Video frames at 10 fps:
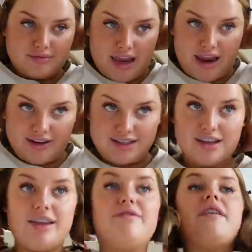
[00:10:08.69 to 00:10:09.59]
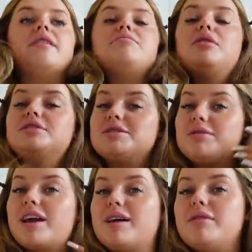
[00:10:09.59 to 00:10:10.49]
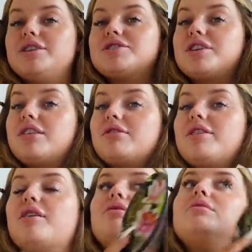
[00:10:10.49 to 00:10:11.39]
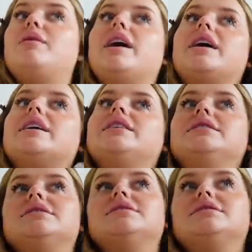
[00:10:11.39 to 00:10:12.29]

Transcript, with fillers: my hair is looking very blonde and I'm like, am I just going to throw that all away?